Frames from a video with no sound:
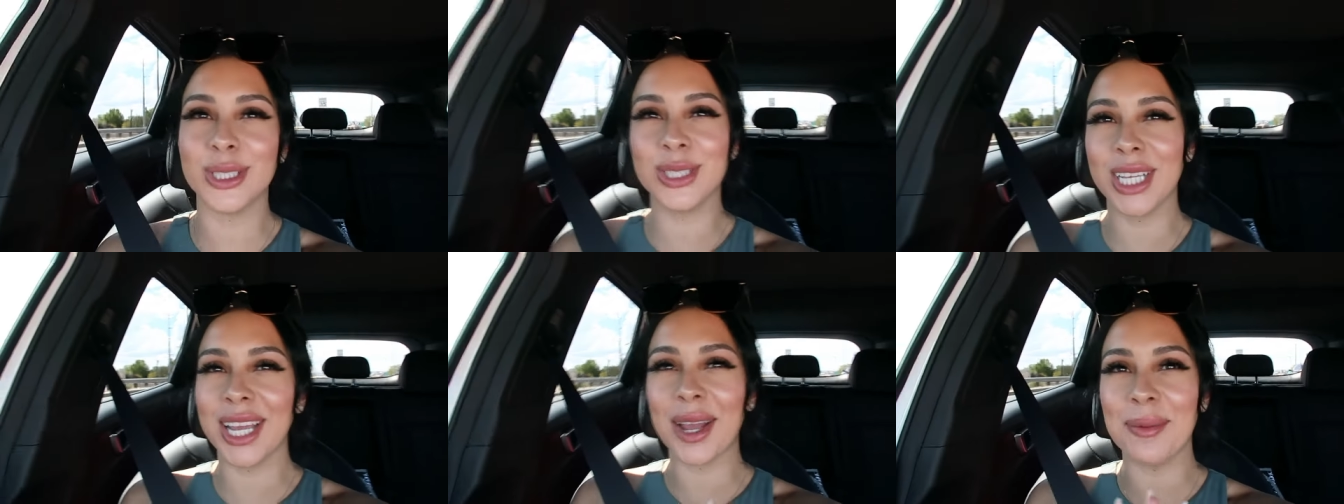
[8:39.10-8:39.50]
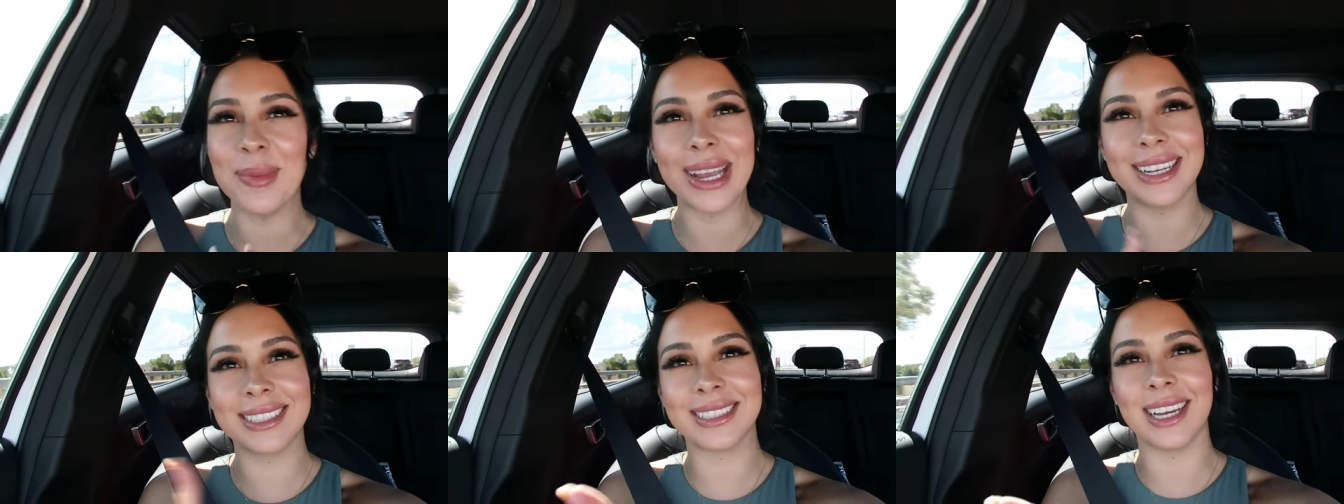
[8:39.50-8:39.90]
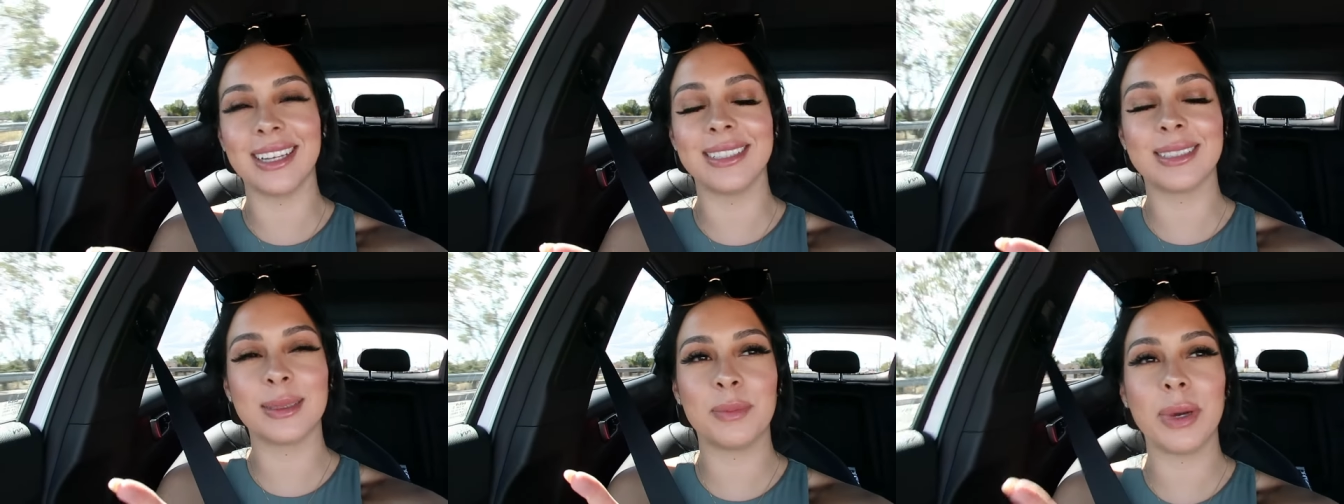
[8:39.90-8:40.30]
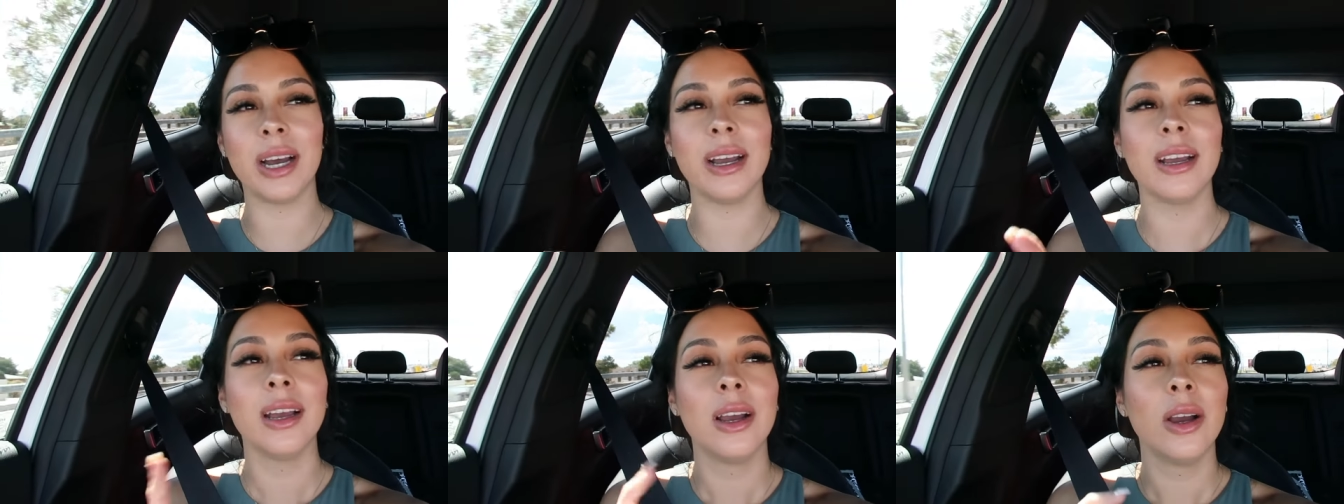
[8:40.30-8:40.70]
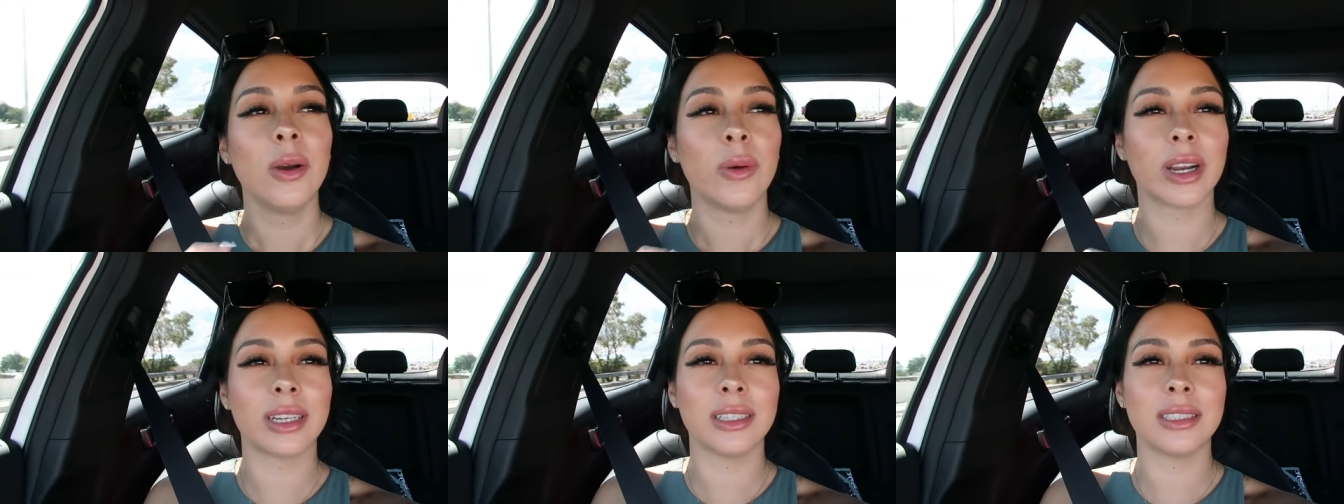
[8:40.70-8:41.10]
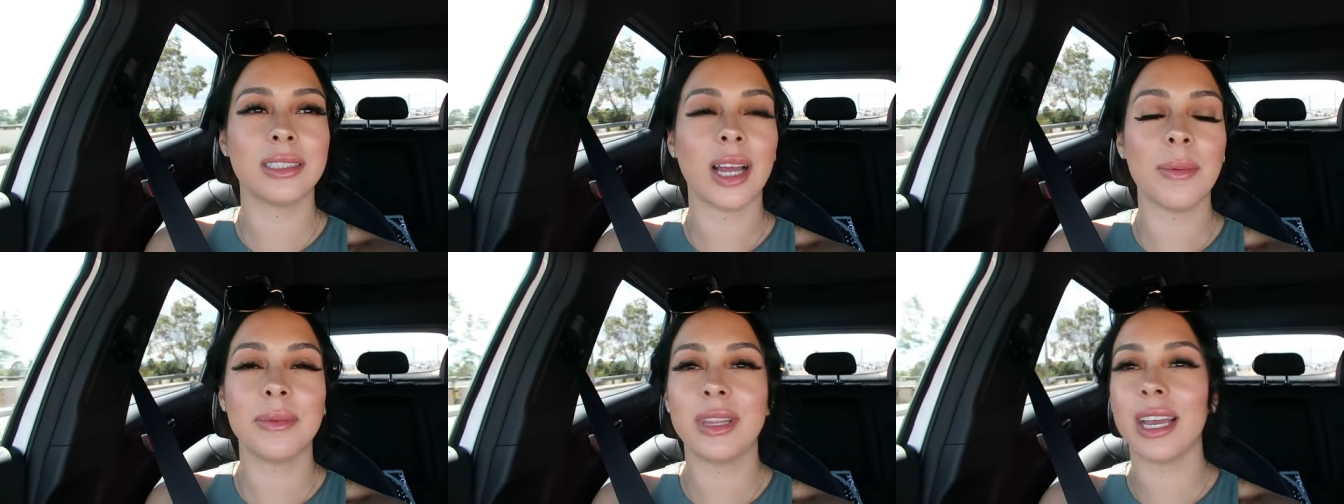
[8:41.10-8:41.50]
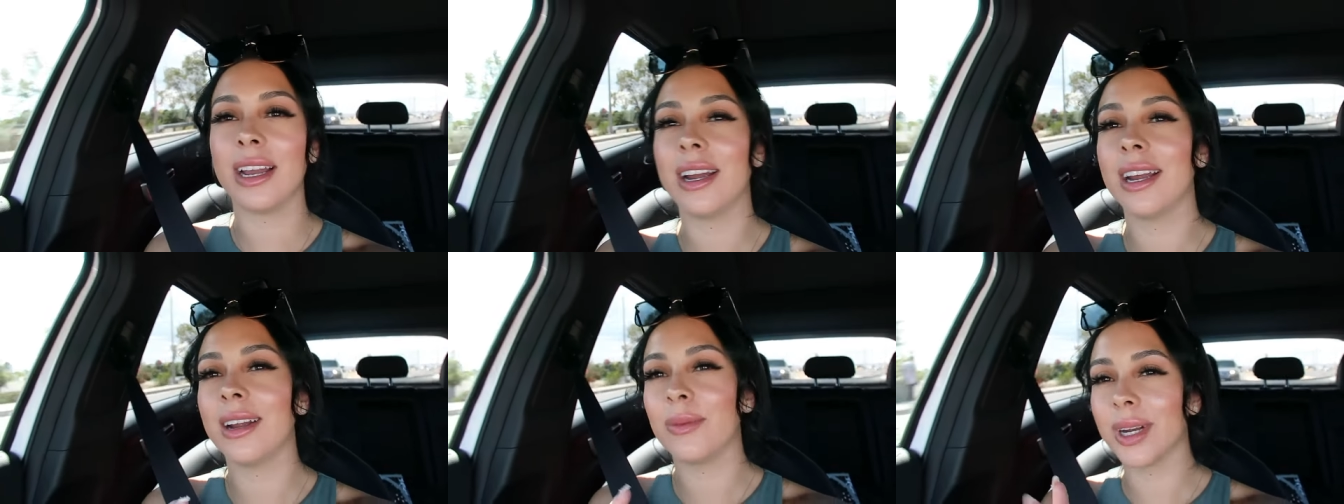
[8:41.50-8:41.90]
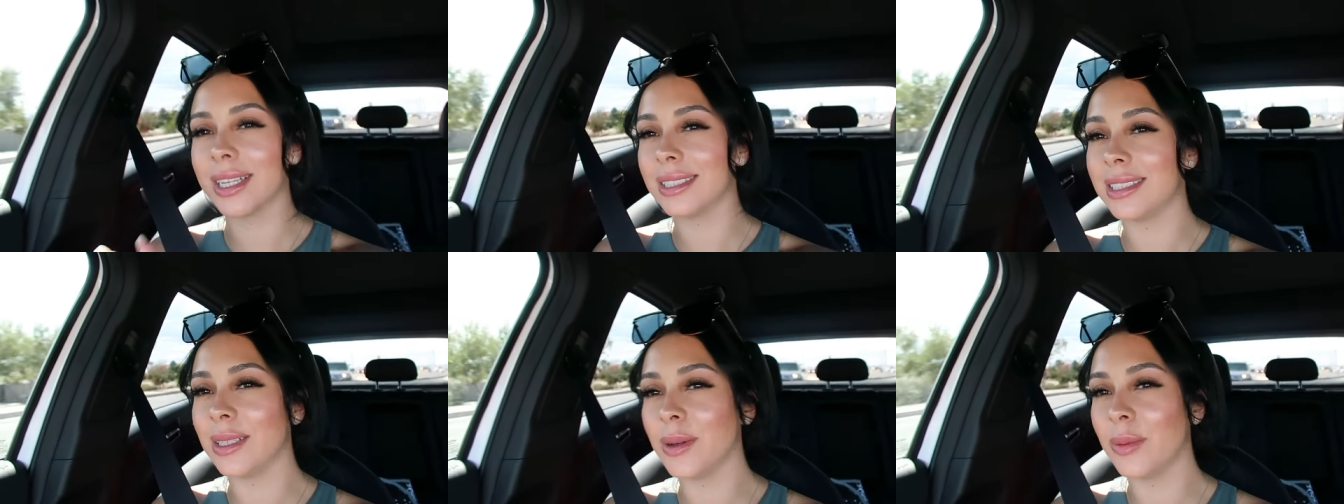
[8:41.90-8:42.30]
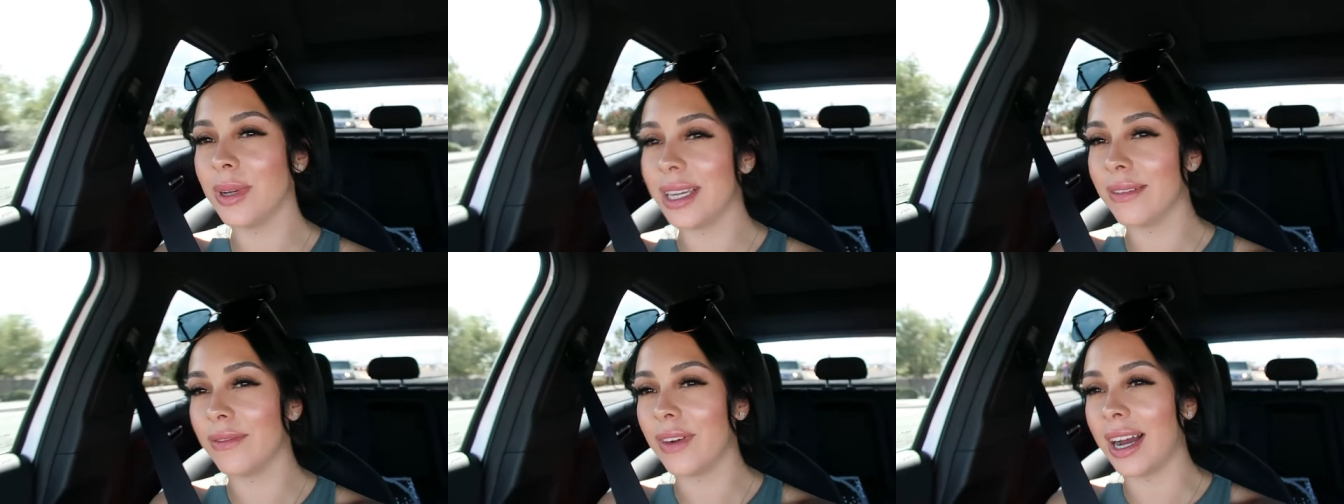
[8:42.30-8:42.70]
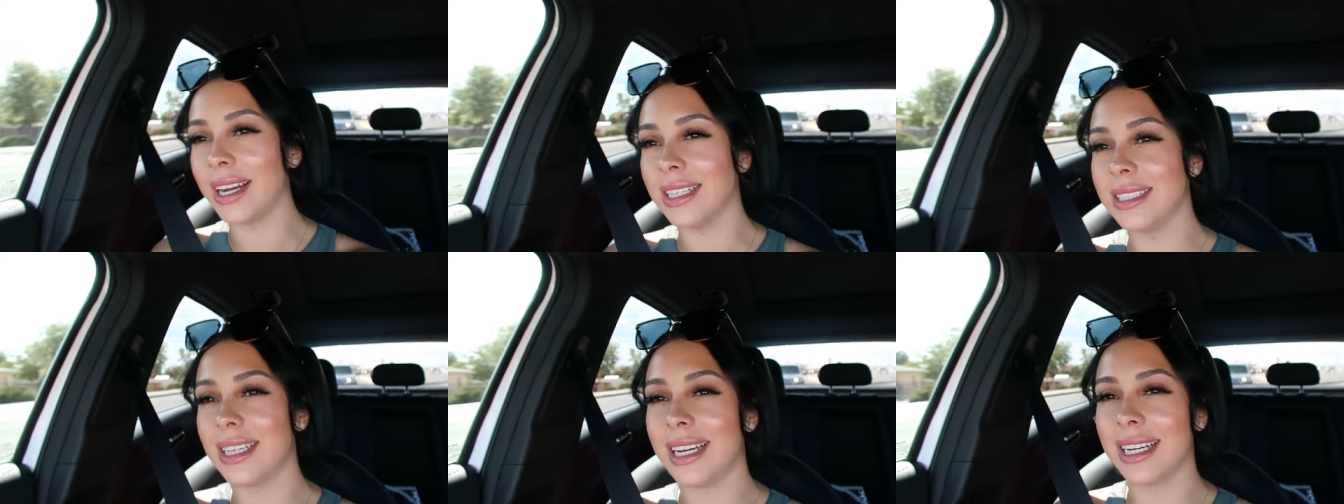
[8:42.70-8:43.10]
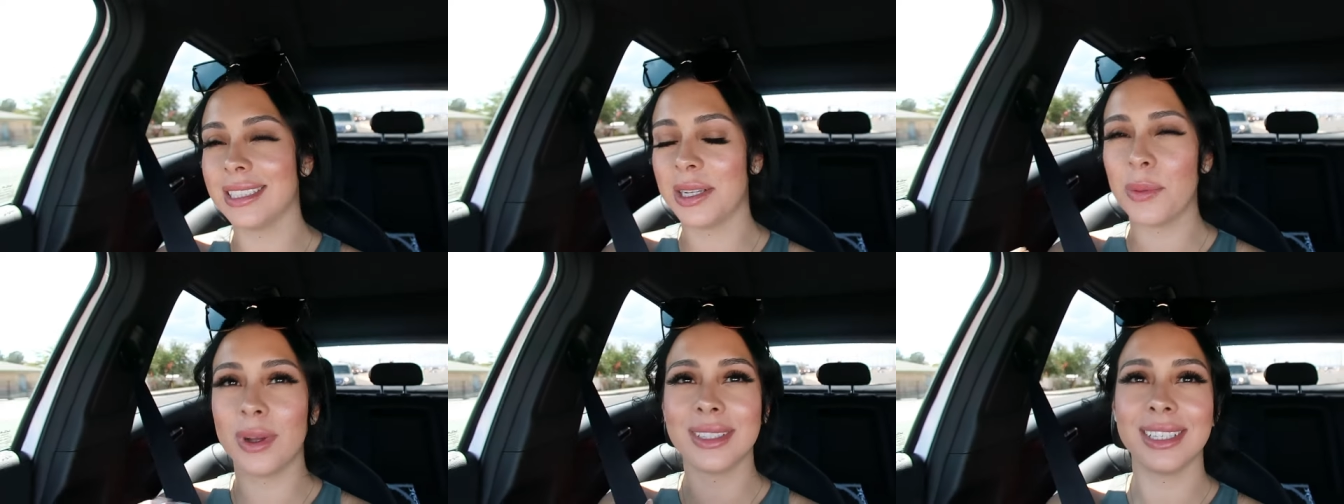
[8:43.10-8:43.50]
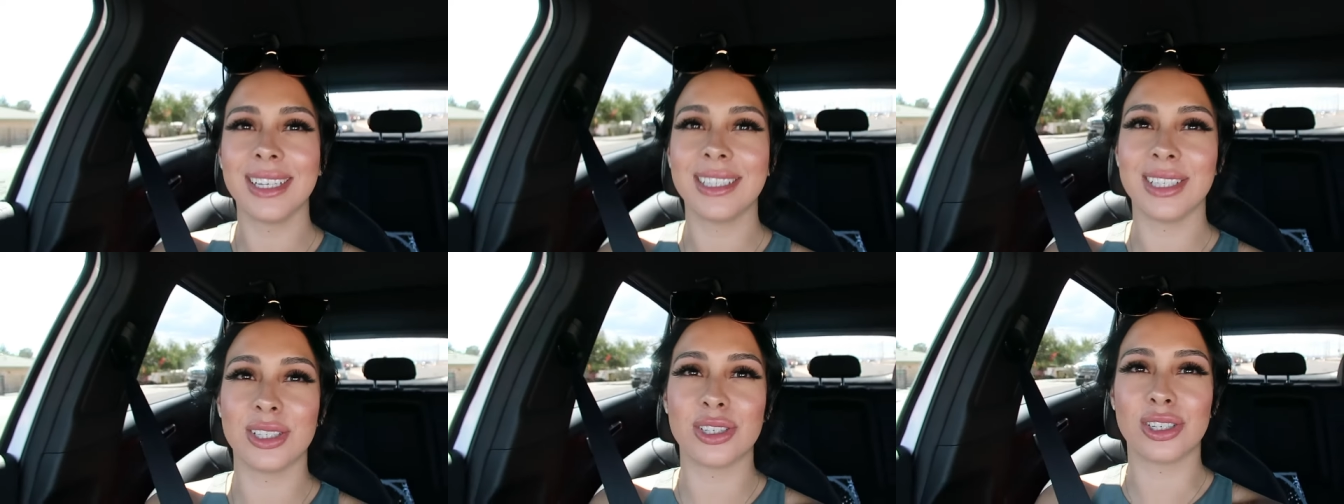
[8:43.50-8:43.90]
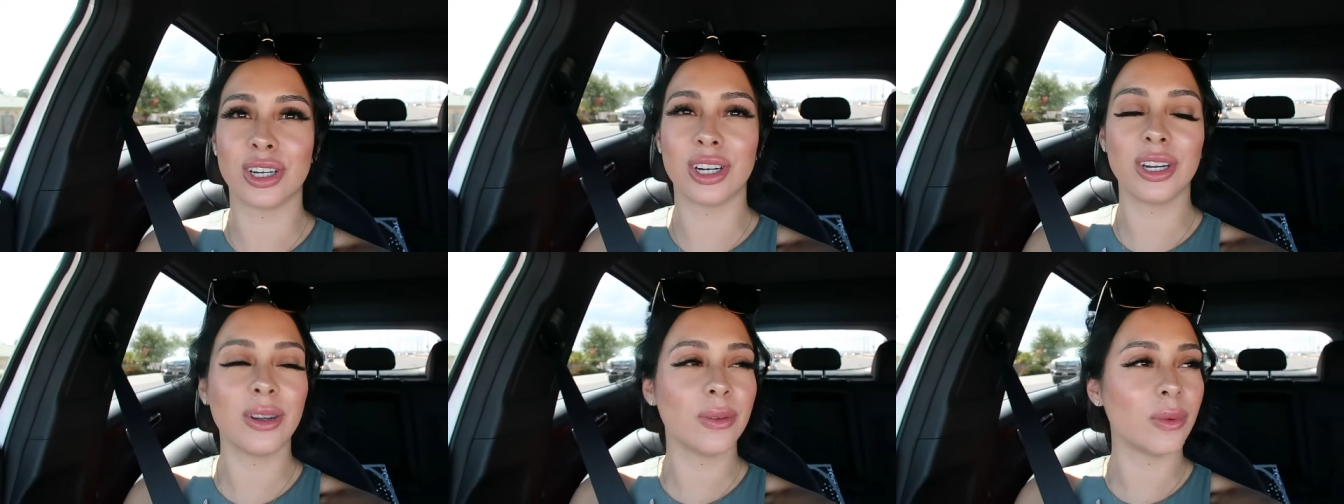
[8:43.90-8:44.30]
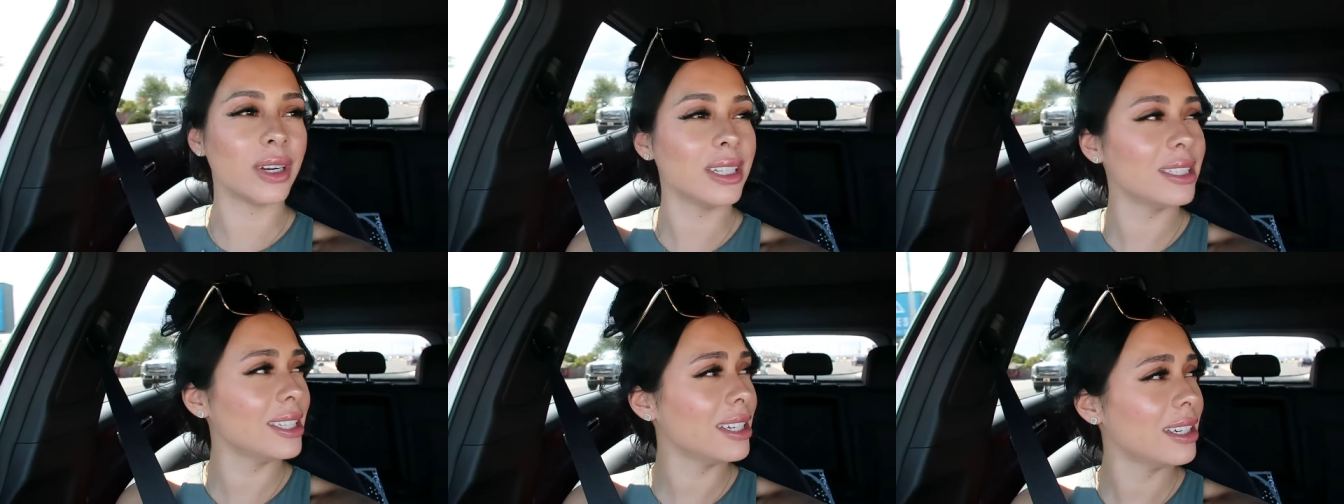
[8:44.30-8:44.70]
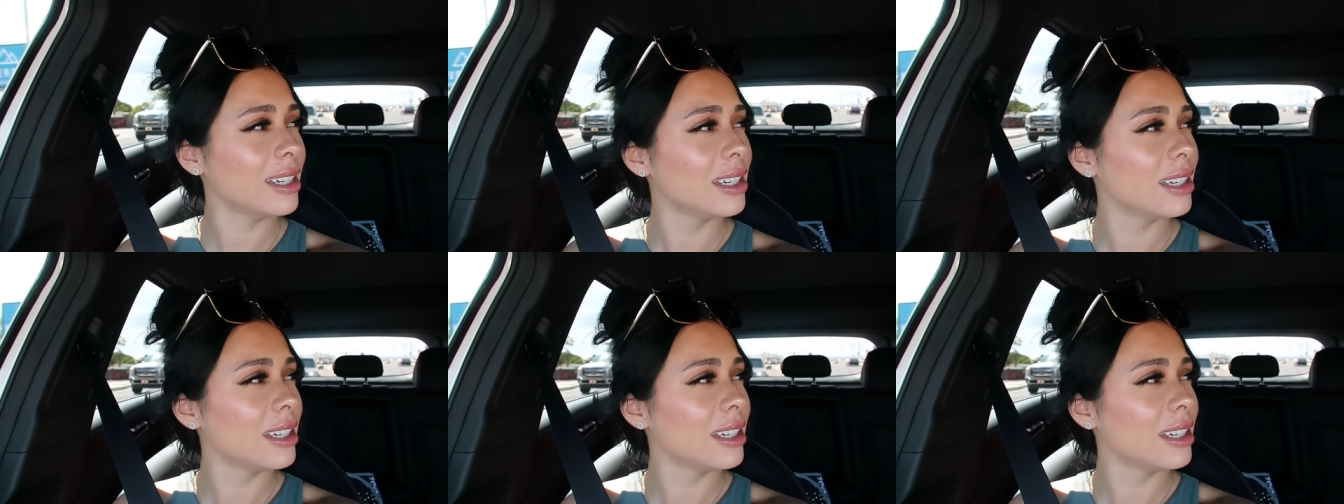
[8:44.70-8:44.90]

it just like makes sense. But we're gonna stop there and we're gonna see what we can find. I guess he wants like this shirt. What is it?